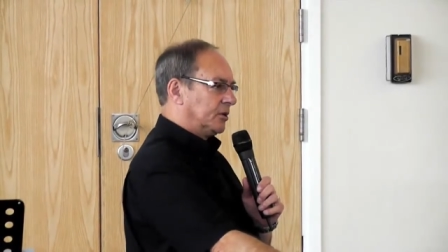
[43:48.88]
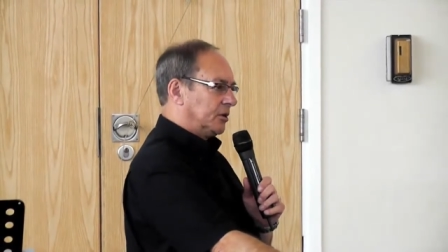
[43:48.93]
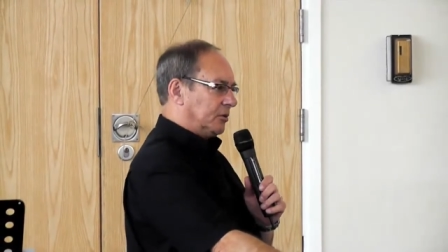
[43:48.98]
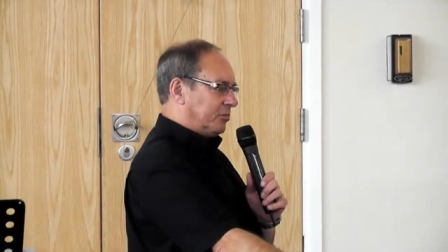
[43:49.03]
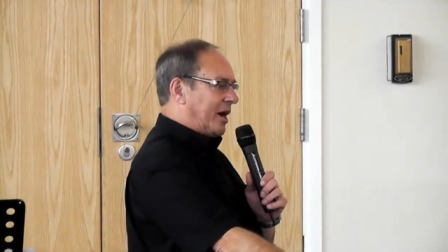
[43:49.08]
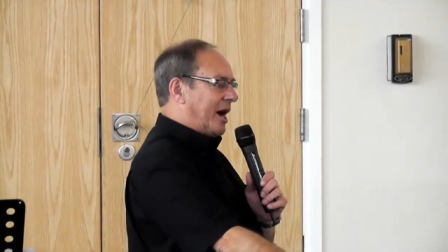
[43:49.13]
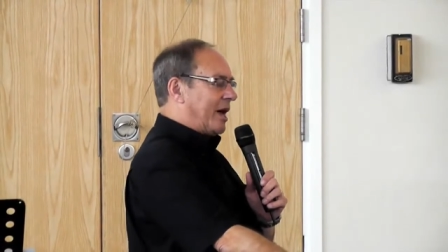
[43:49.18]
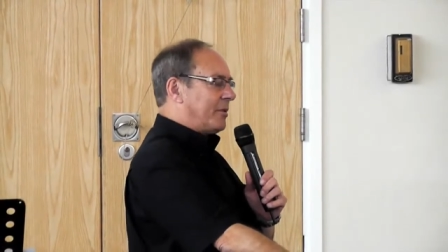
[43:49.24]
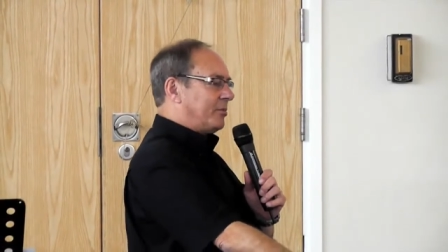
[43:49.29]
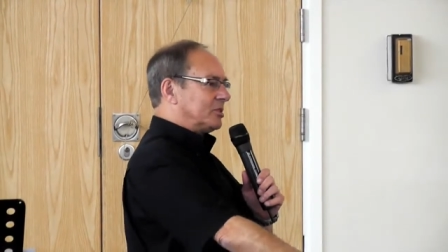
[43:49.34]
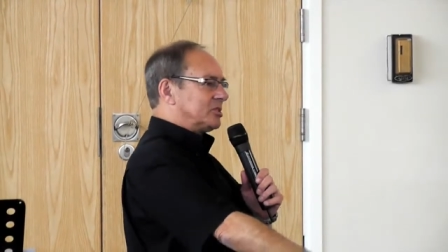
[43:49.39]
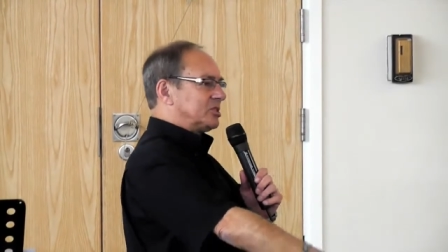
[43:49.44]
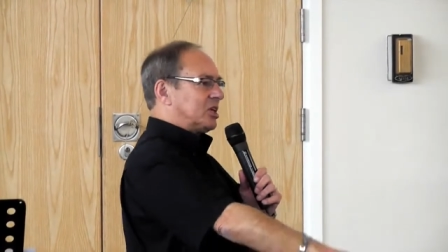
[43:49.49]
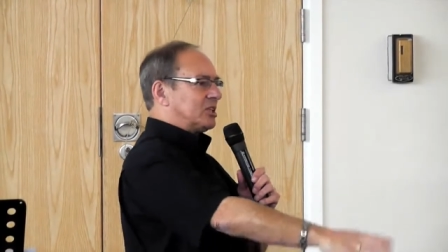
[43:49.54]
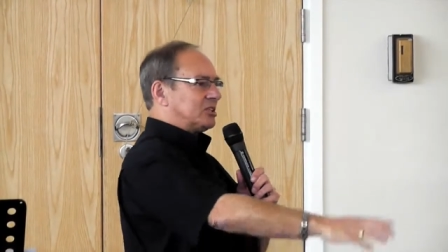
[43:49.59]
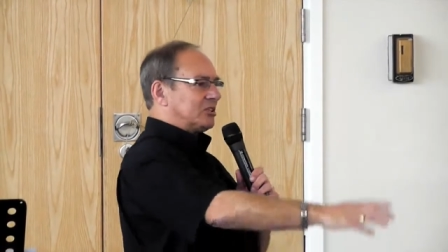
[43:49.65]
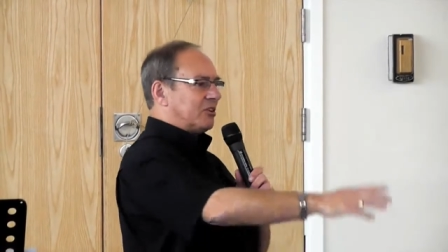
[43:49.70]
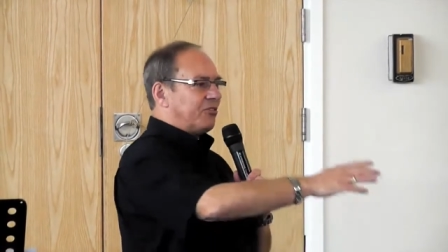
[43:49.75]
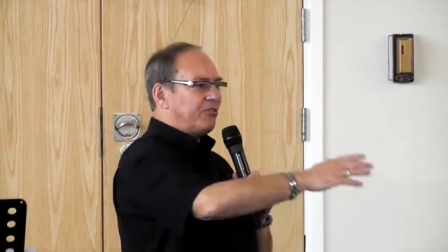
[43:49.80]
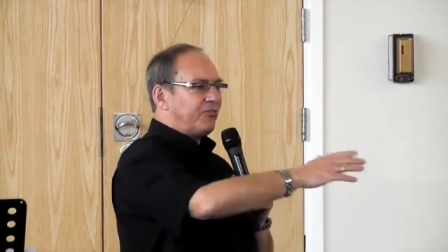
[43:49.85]
The Bible
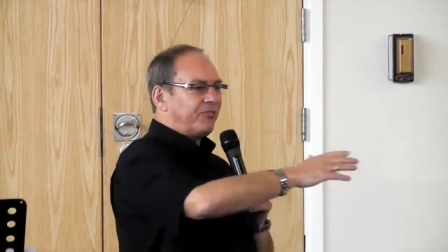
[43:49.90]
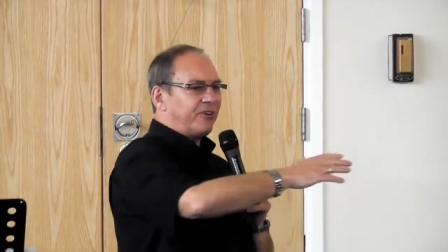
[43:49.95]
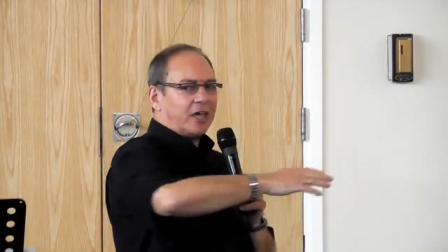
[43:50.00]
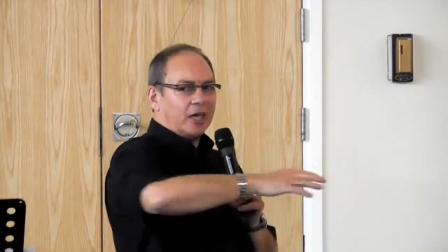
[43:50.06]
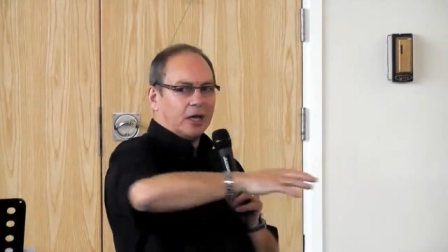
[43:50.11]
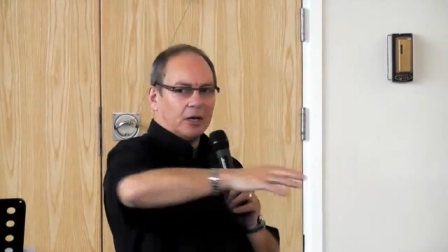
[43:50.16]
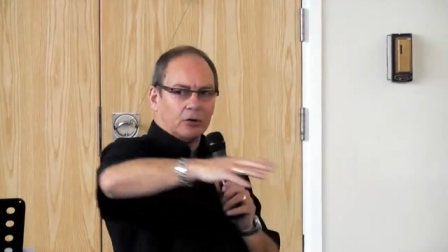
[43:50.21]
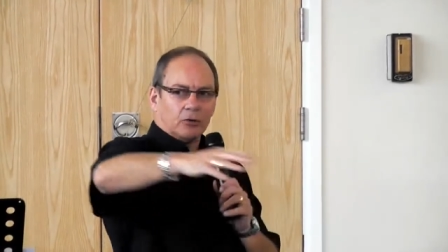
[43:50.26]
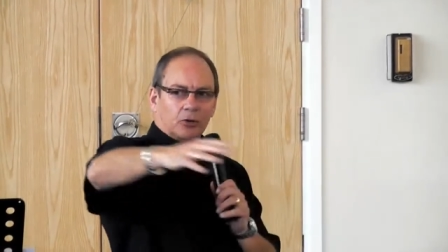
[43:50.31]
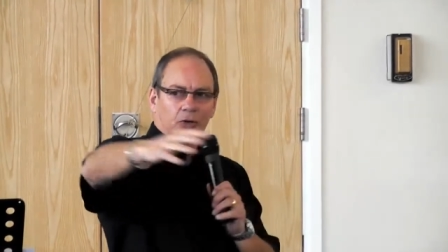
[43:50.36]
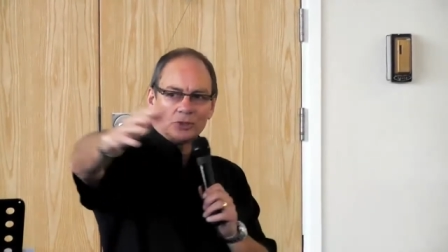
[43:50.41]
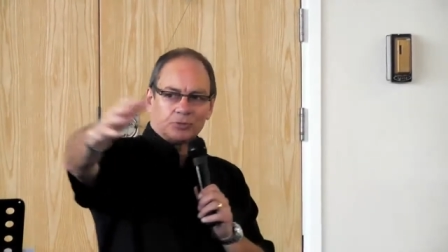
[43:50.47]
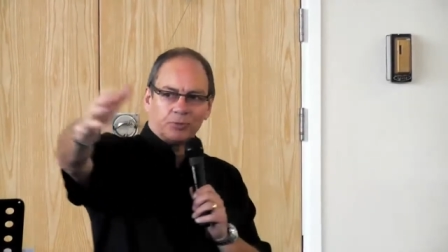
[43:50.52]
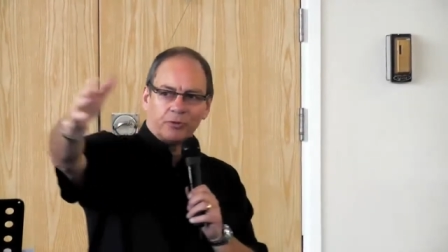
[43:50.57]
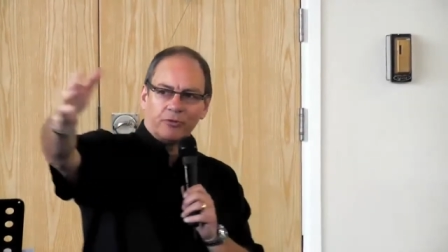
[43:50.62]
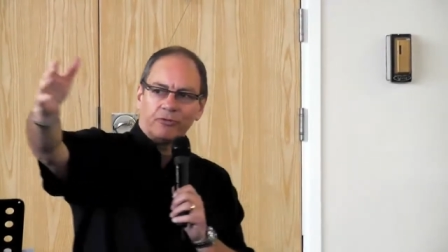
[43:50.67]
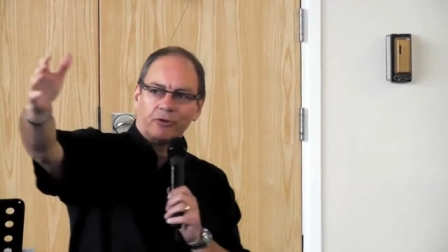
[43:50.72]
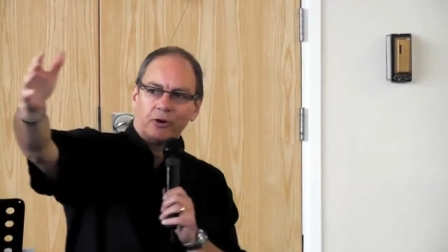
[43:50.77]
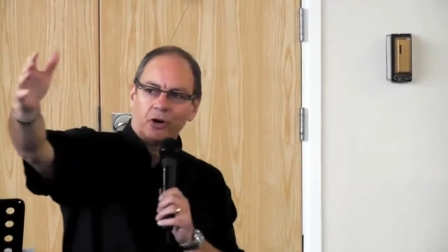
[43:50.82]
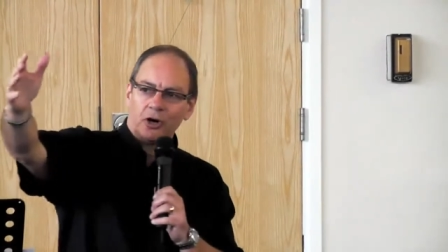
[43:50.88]
says a fire goes
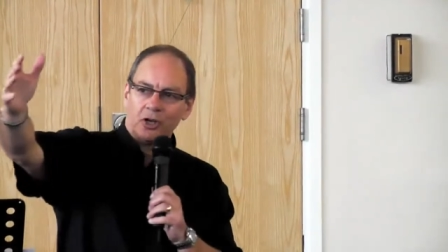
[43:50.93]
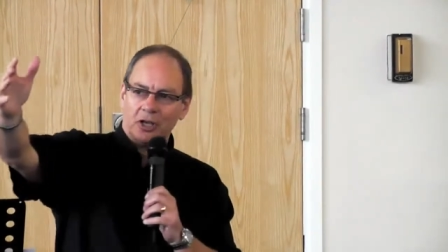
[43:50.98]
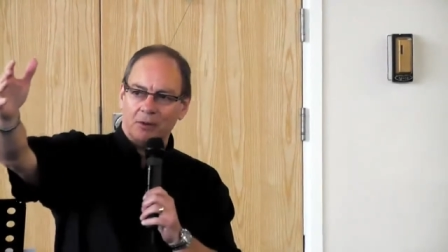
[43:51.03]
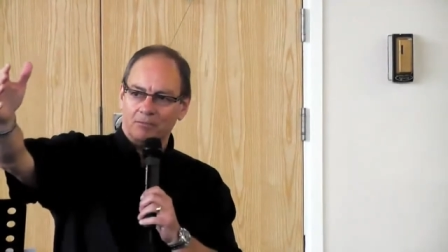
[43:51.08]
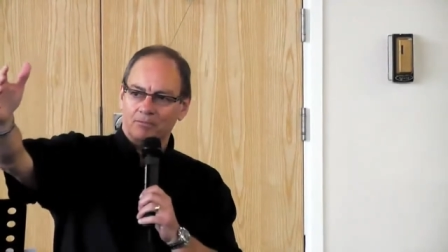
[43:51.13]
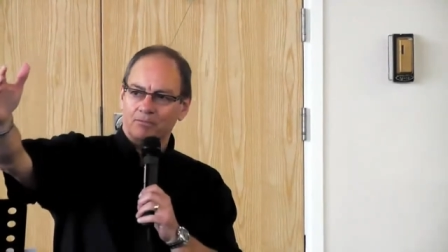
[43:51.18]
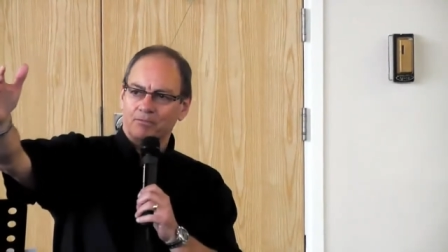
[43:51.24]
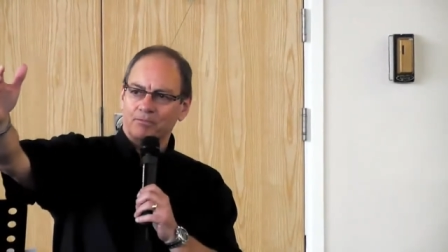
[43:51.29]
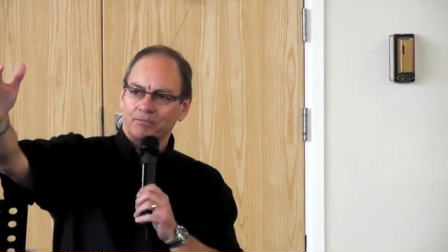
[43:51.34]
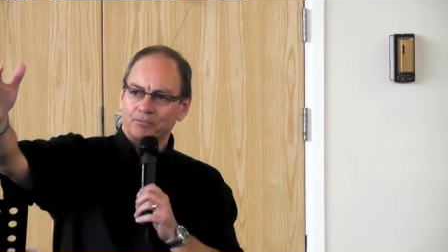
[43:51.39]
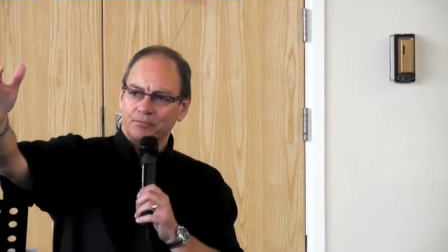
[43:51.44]
before him